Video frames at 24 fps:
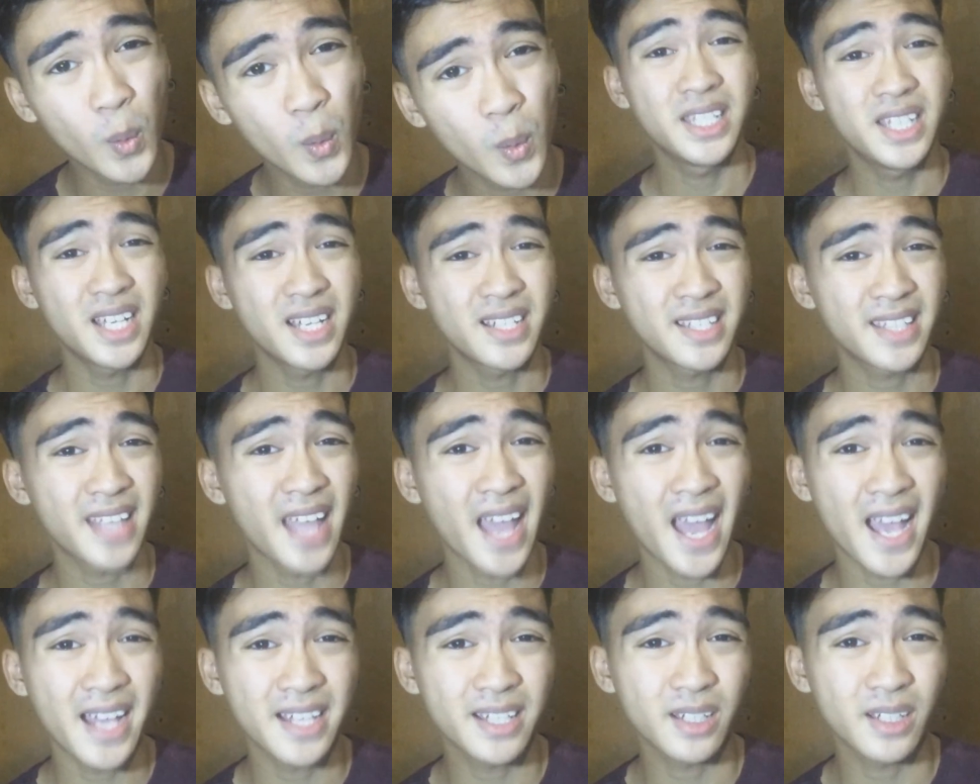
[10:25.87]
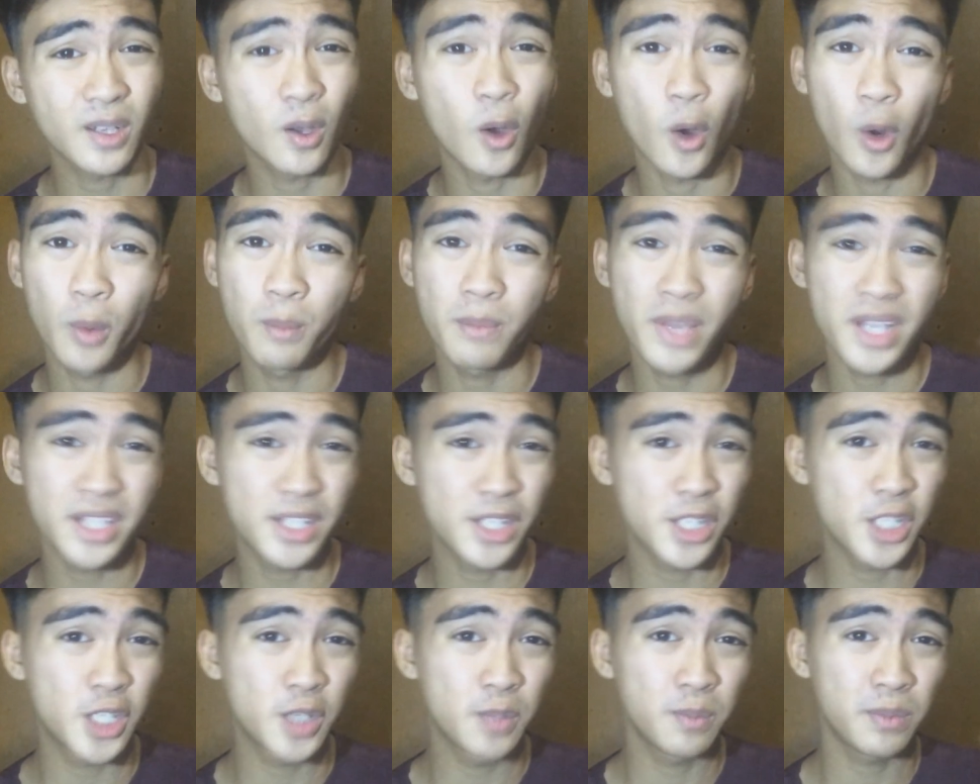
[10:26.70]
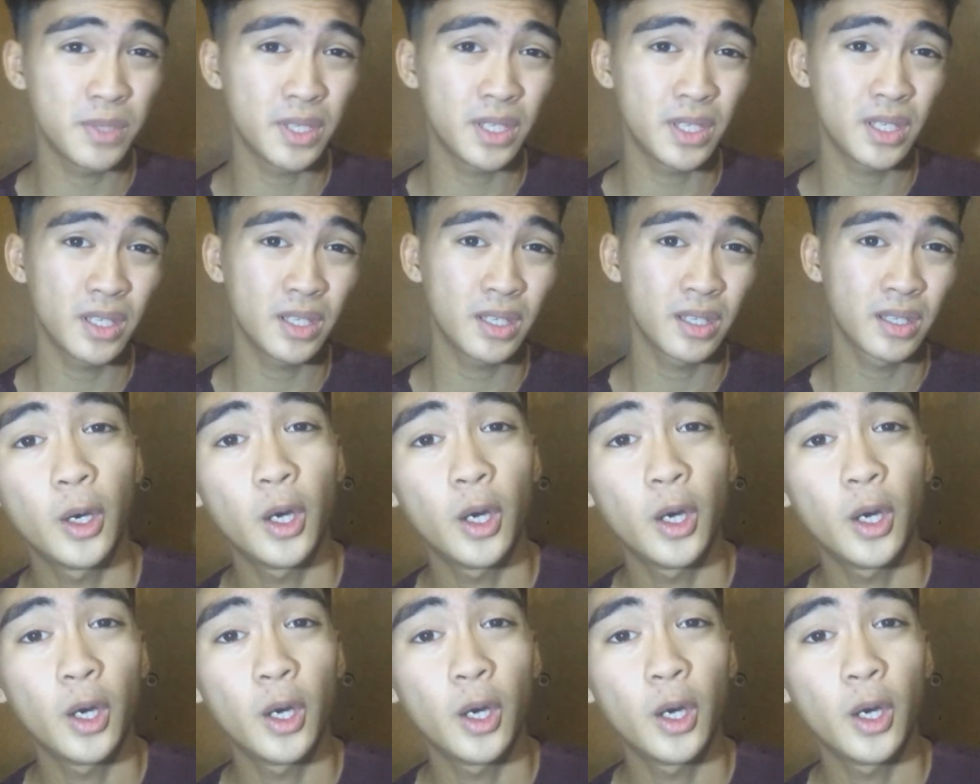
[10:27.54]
just ask or message me